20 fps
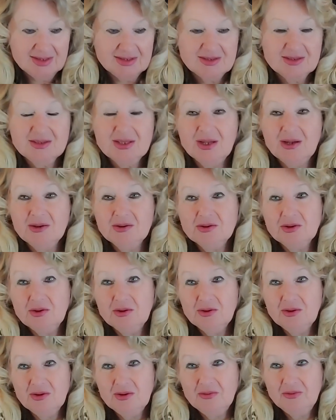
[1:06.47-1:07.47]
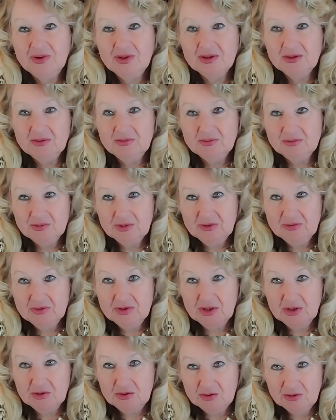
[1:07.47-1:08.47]
start all over with
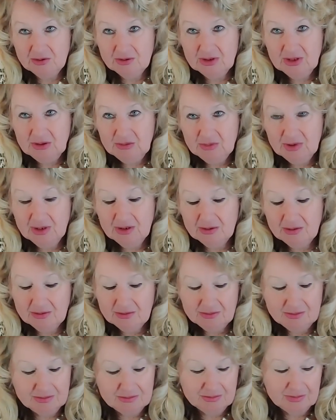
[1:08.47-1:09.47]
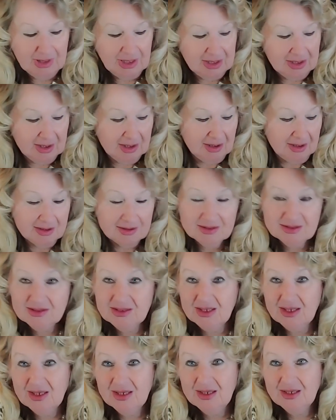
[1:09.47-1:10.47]
the new email my cards
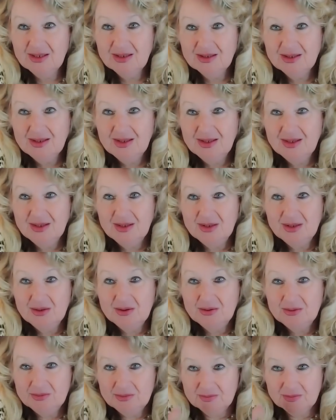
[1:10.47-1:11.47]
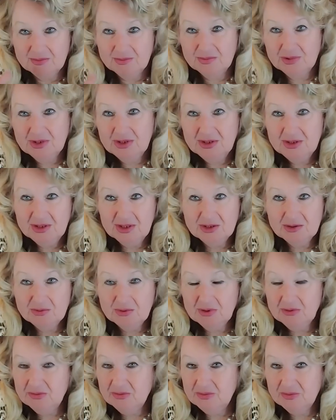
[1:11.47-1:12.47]
are printed
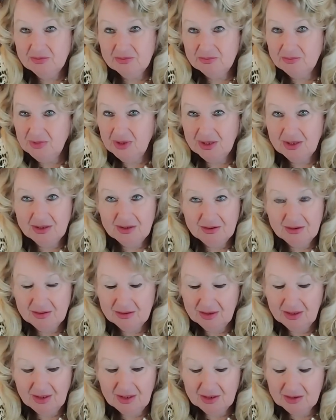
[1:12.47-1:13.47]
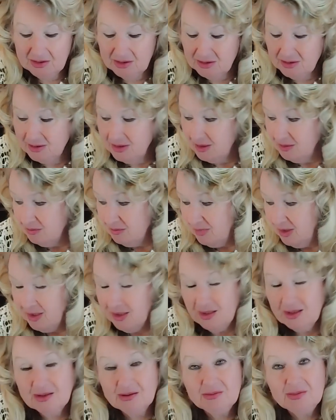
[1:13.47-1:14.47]
with my other
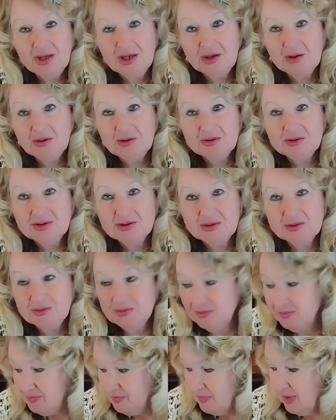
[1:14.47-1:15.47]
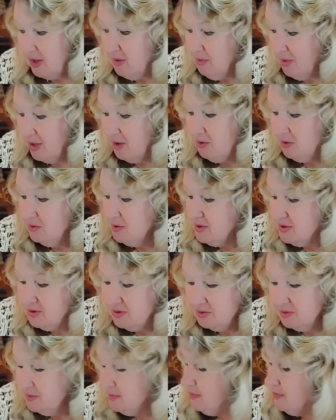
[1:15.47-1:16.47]
mails email
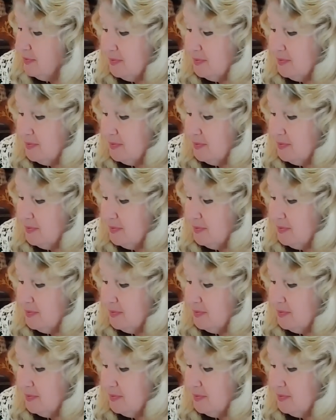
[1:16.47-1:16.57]
so